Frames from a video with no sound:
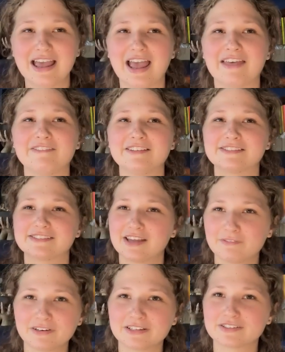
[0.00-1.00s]
And then
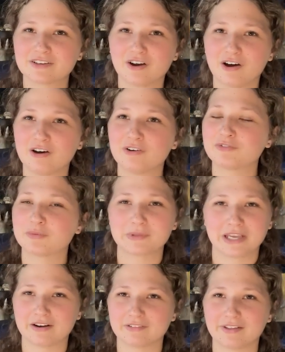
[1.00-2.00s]
Stefan gets a call from
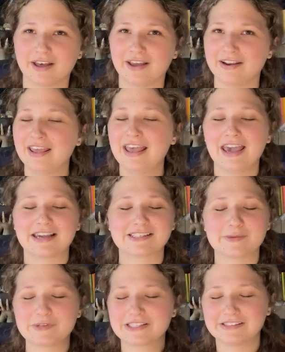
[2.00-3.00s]
Caroline,
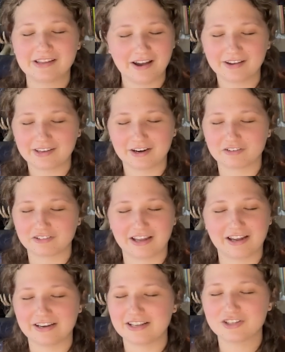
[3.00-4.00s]
except it's not
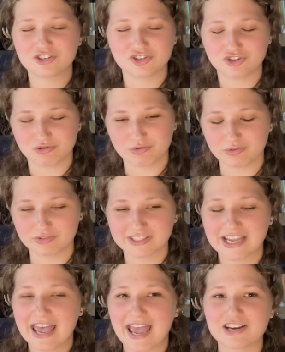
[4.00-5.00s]
Caroline, it's Jules.
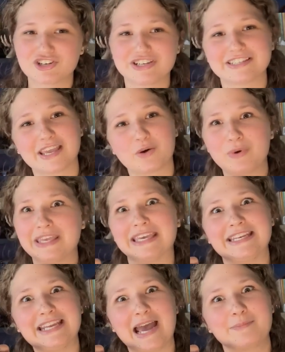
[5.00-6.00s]
And she's like, we
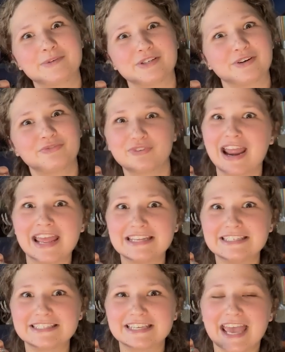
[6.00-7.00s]
kidnapped your
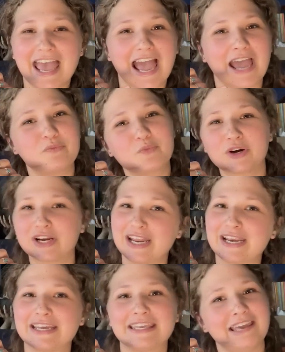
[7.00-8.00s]
friend and we're
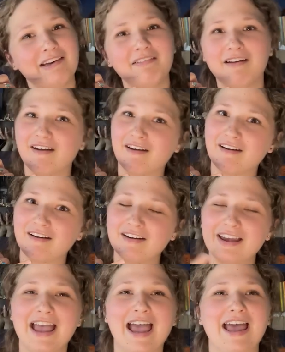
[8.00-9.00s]
gonna kill her.
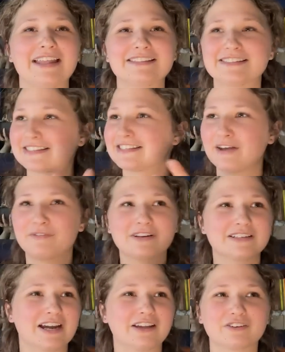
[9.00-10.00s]
And Stefan
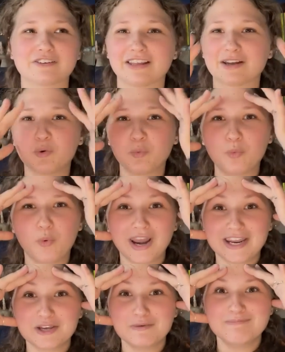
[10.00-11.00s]
and Tyler are like, what do
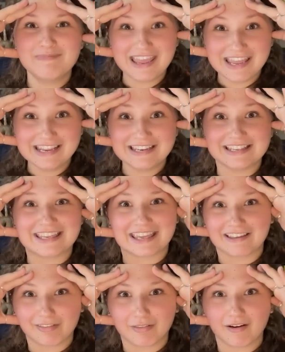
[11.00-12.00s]
you mean
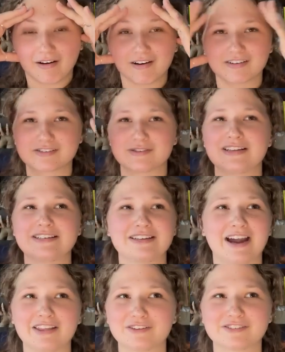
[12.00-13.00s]
kill her? So then
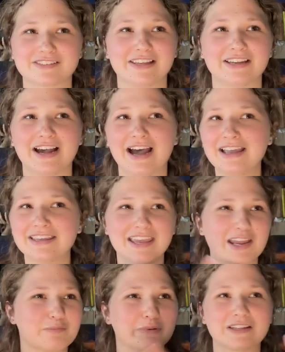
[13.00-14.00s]
Tyler's like, I
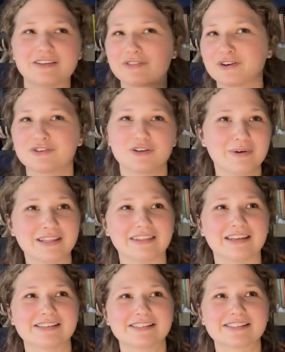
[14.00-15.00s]
can't believe they're doing
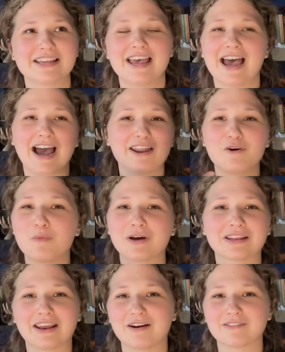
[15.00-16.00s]
this. I don't
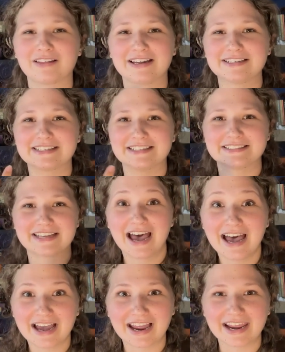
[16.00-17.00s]
want Caroline to
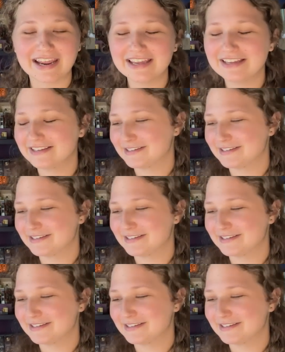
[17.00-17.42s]
die.